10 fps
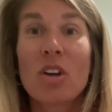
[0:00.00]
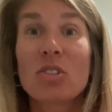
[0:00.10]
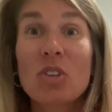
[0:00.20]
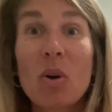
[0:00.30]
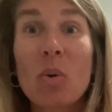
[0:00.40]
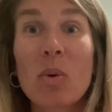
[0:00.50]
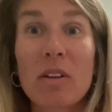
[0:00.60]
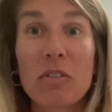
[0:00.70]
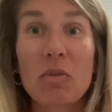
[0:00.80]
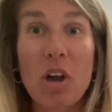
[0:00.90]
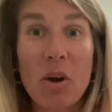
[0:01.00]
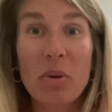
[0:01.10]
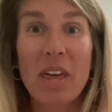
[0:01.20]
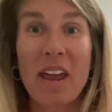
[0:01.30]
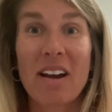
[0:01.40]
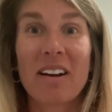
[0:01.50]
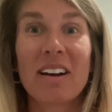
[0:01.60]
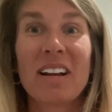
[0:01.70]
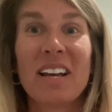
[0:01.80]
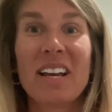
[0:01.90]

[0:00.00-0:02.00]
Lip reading: So if you go there,